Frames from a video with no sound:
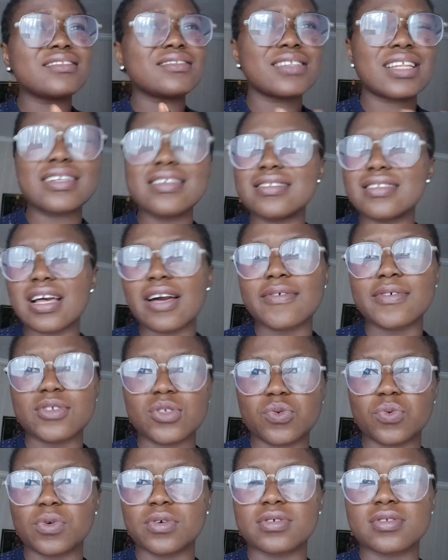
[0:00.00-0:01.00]
That is how
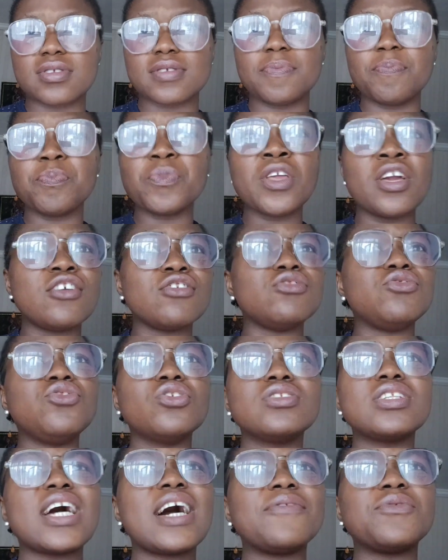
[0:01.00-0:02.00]
it works. You
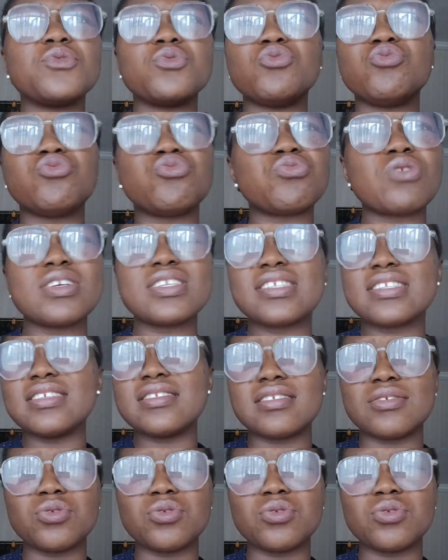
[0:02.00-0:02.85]
don't have to stress it.